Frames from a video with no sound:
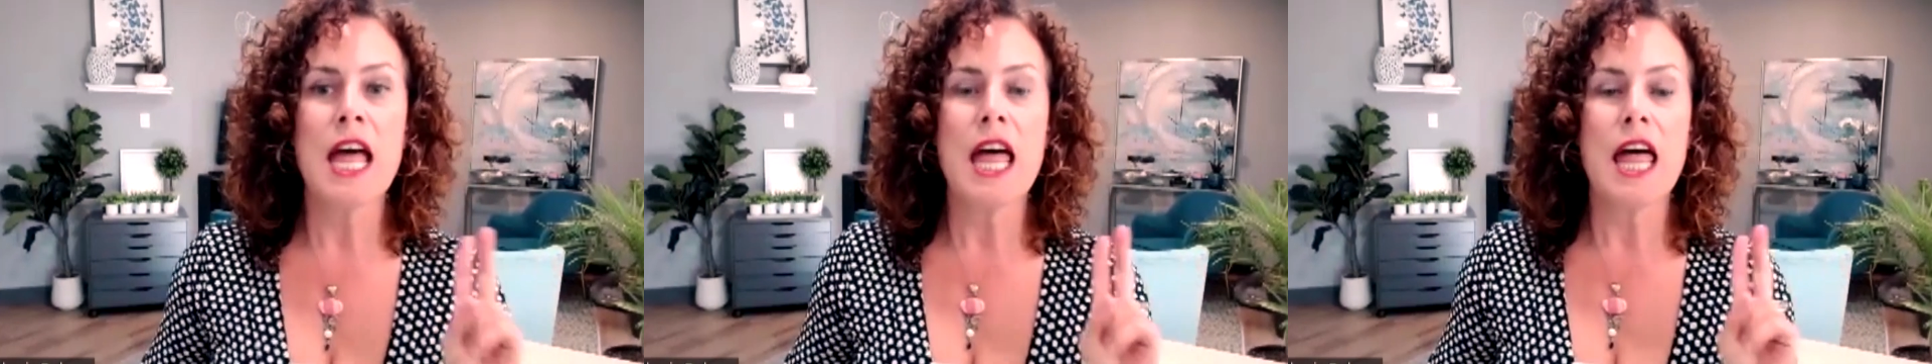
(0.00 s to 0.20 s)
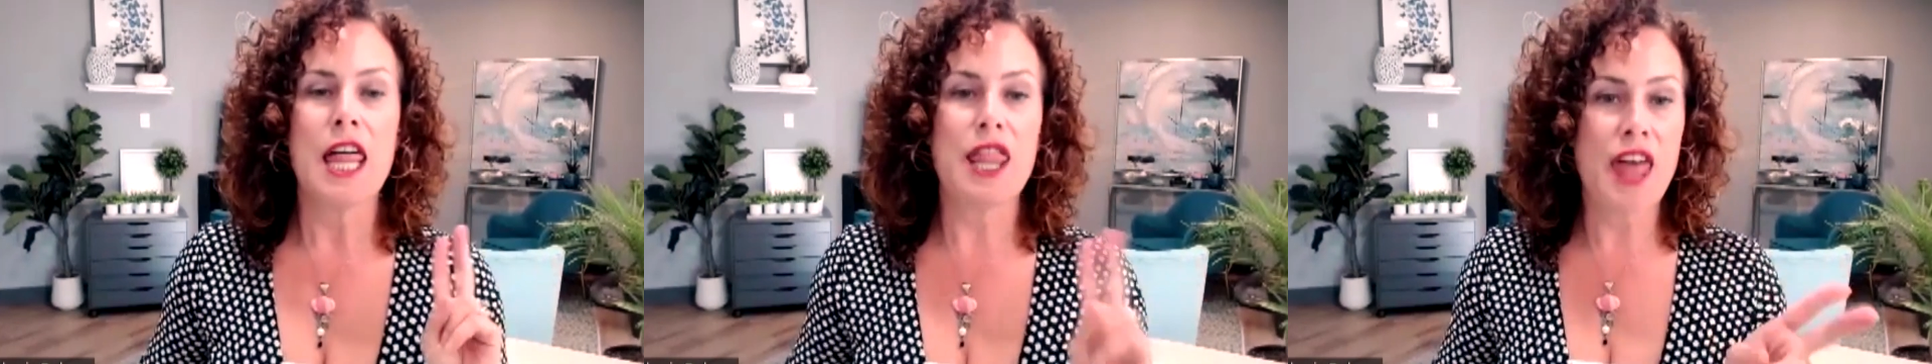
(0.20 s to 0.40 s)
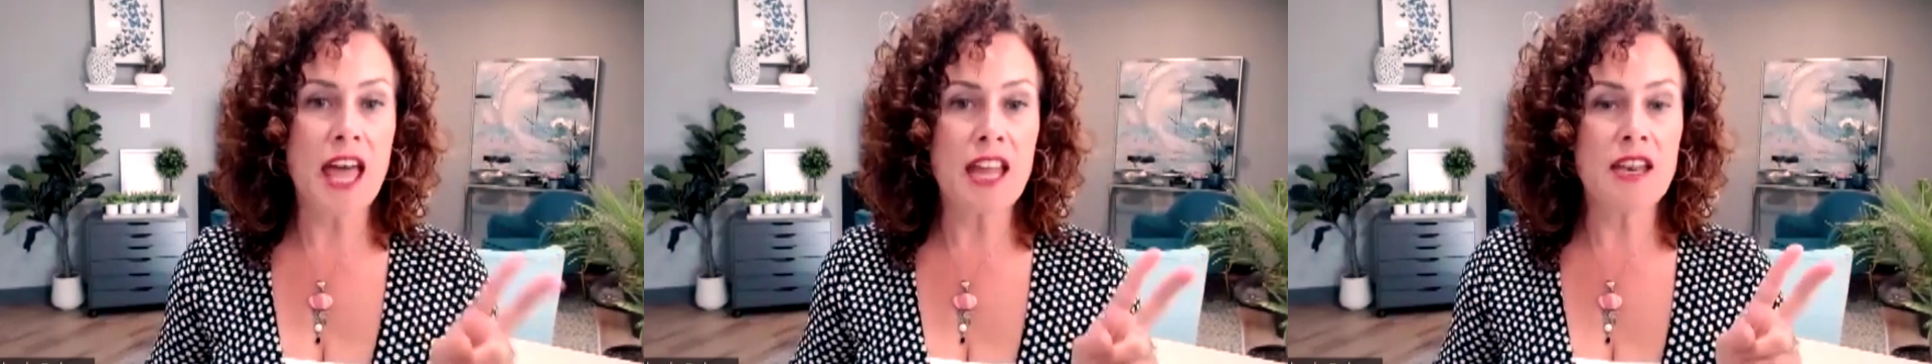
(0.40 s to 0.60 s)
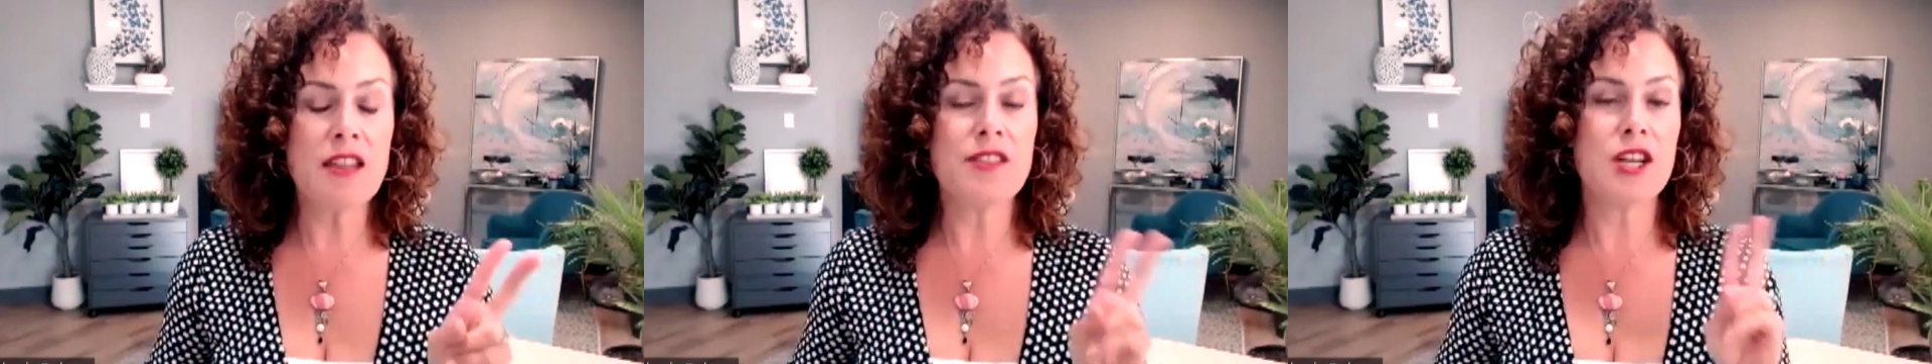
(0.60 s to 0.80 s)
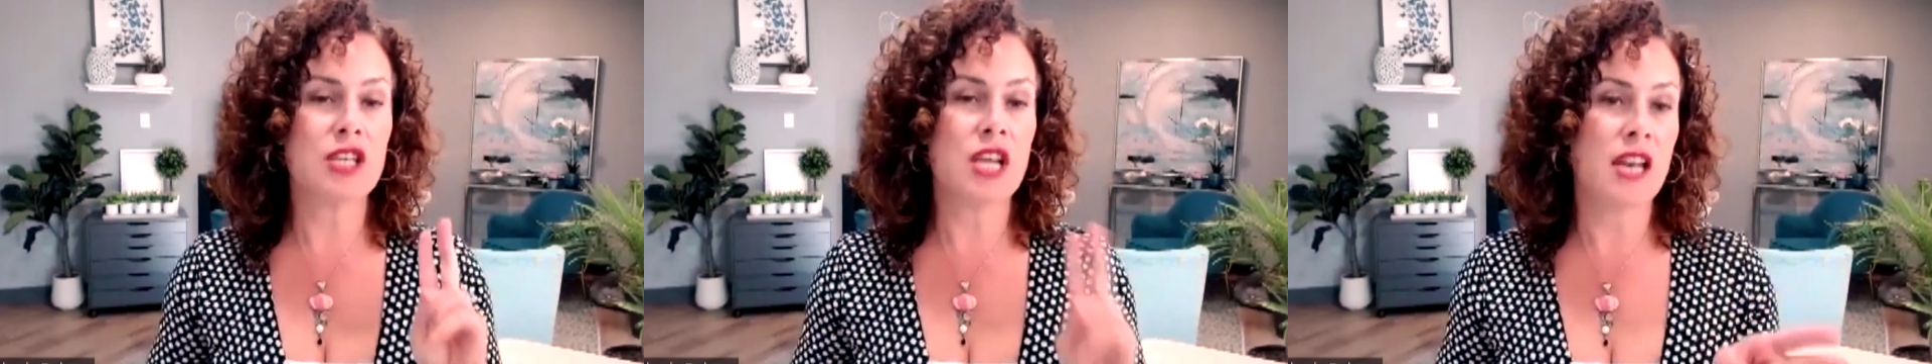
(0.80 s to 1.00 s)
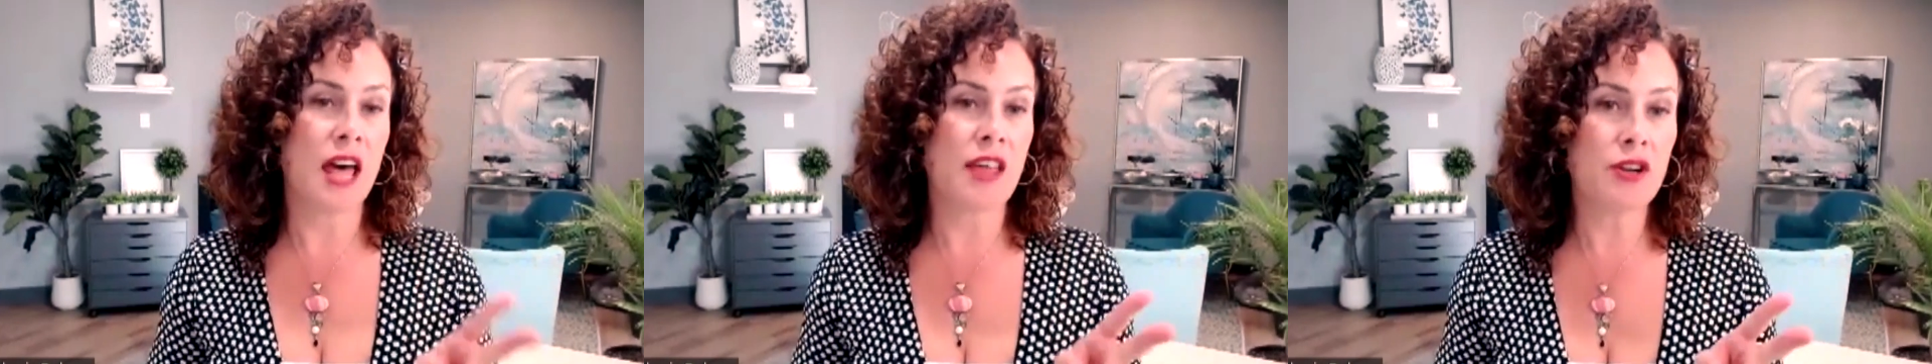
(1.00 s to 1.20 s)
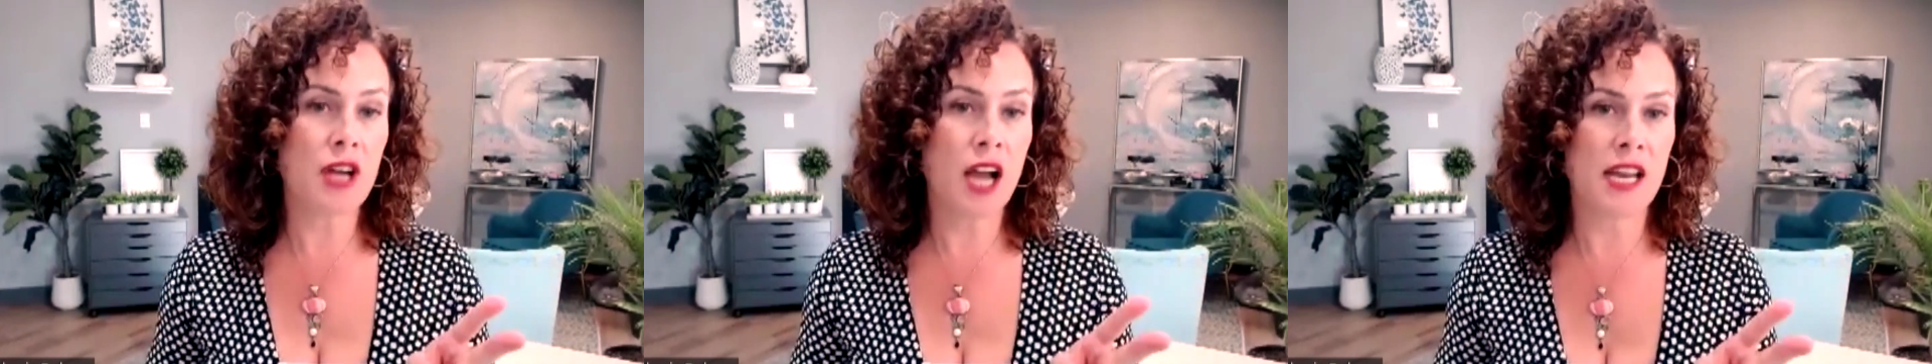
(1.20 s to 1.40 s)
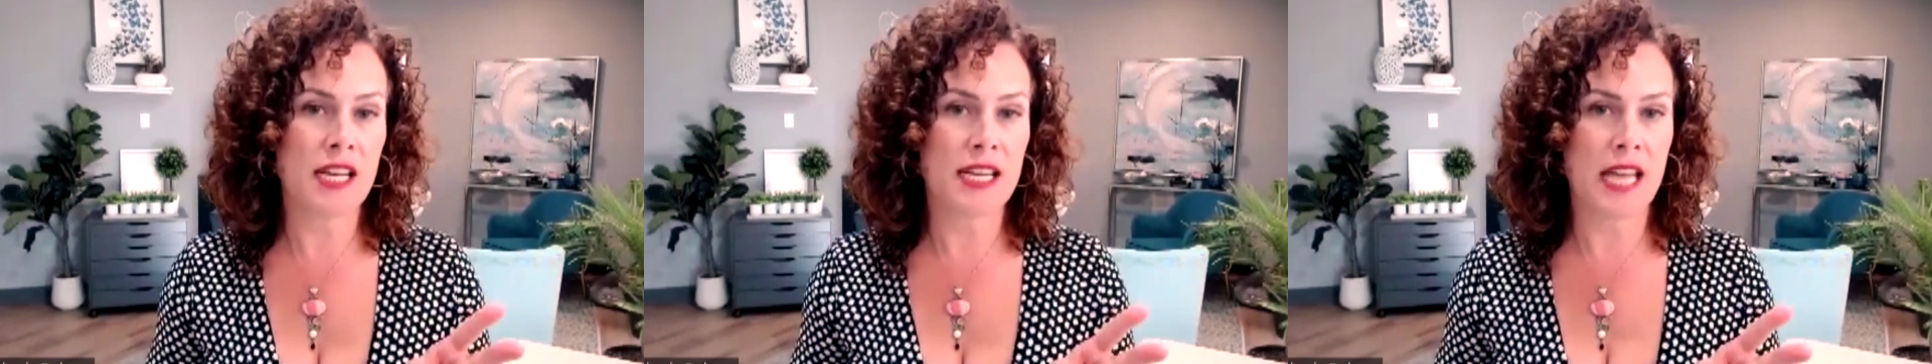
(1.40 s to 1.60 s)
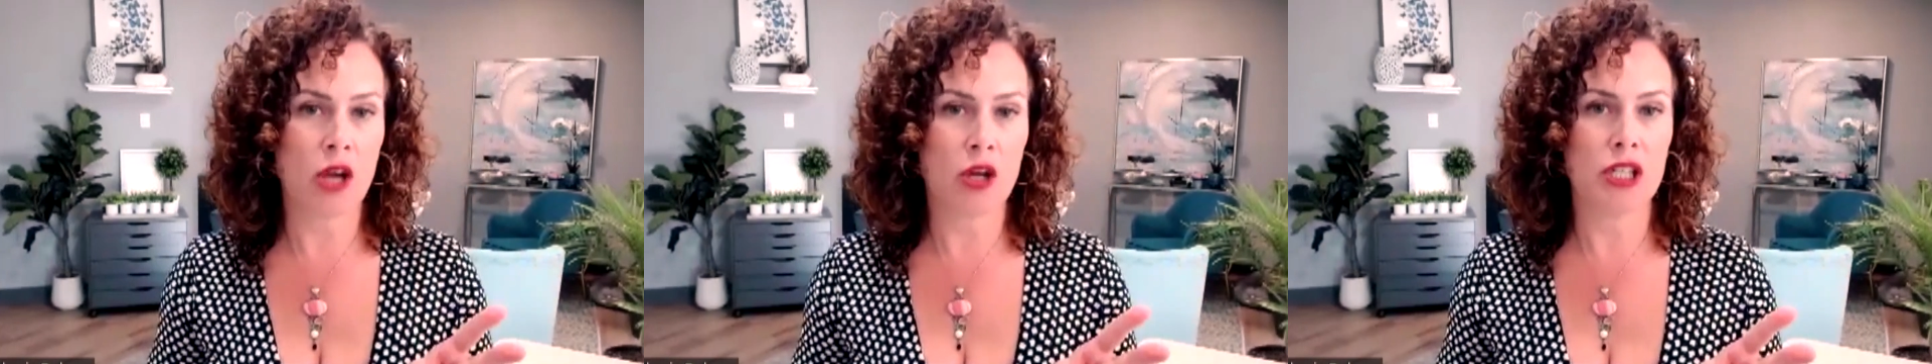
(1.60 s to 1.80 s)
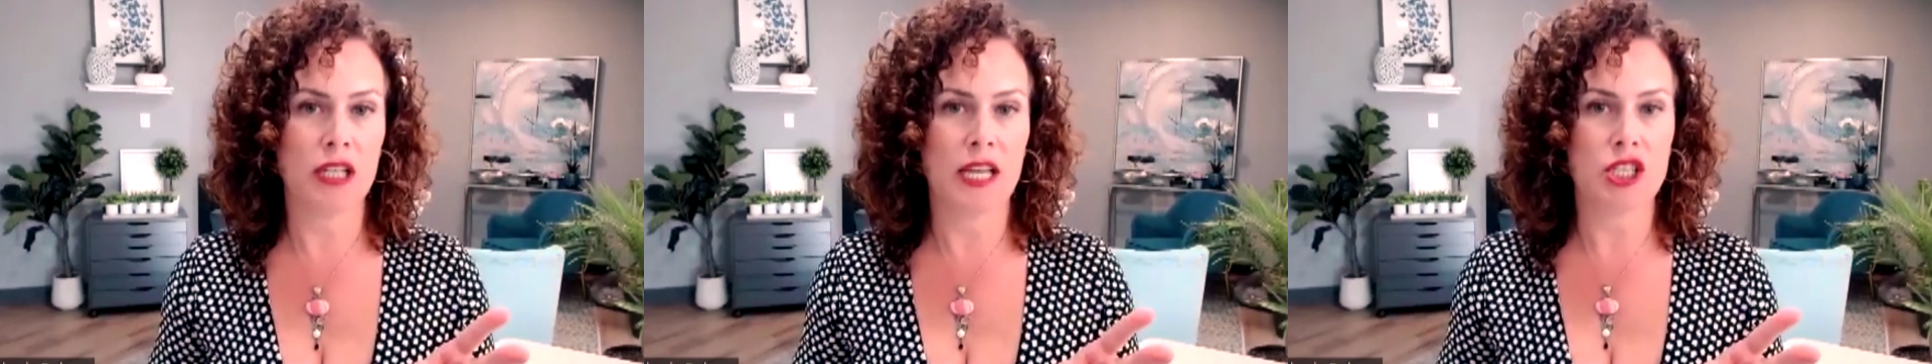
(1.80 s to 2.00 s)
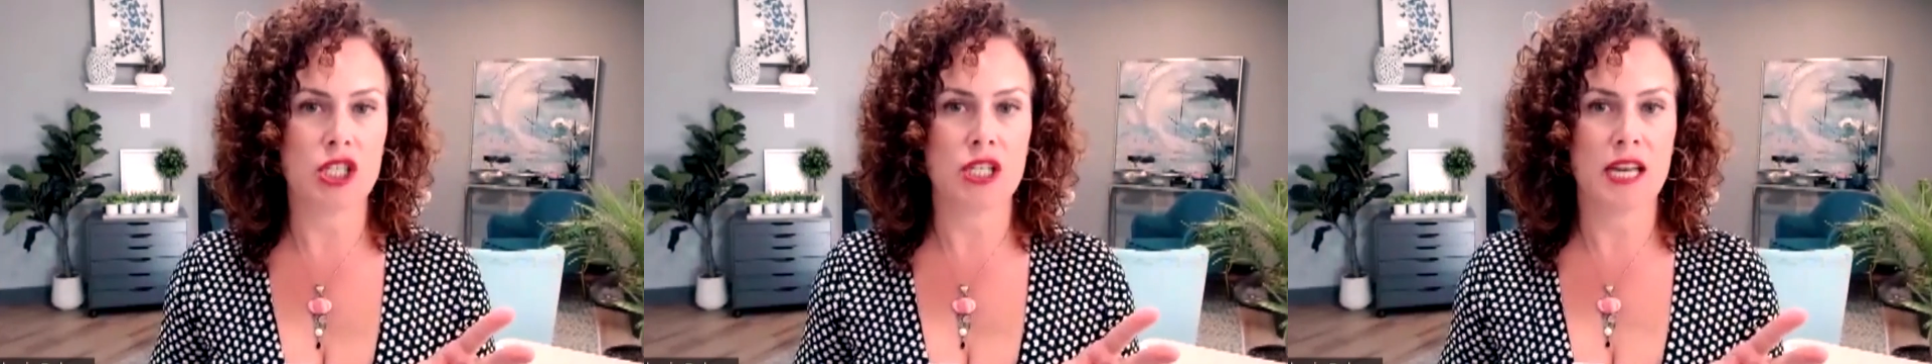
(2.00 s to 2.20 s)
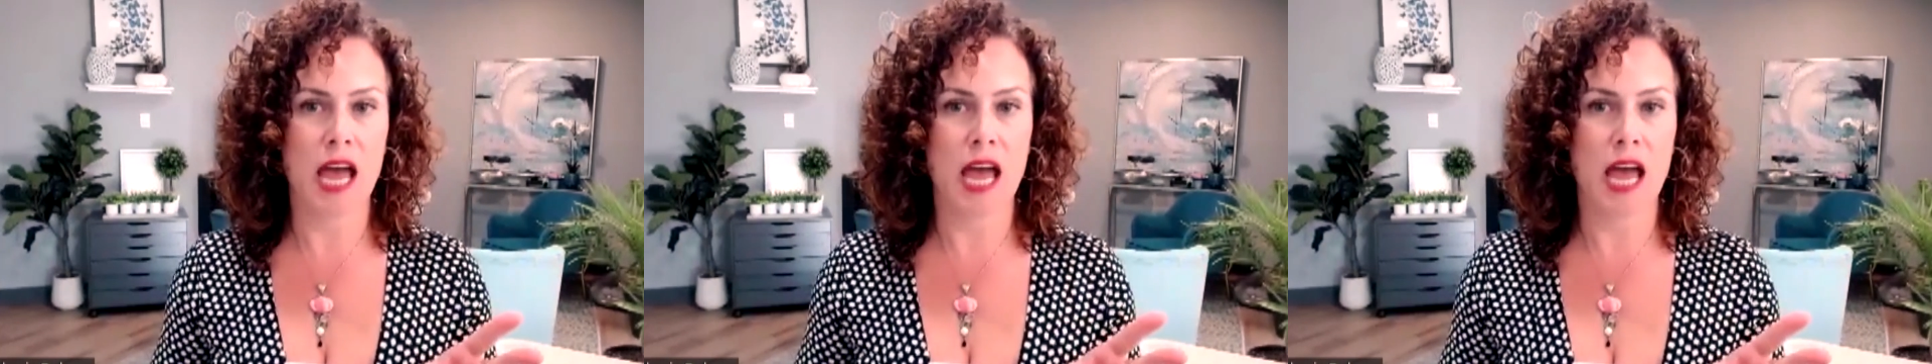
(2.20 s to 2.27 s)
Then there's another kind of calculation that